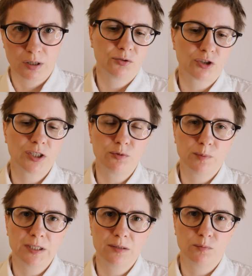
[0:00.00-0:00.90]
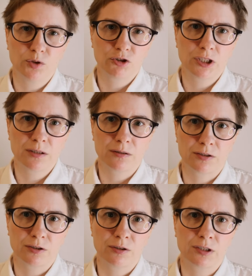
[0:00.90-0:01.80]
Try to be more gentle
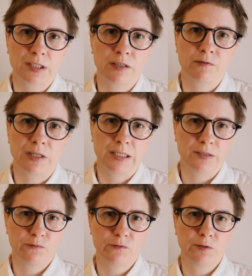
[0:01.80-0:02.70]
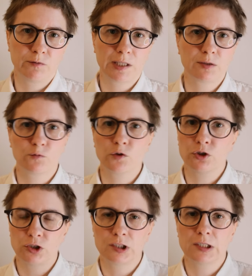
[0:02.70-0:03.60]
to yourself, and if that
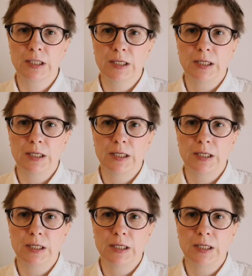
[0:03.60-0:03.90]
voice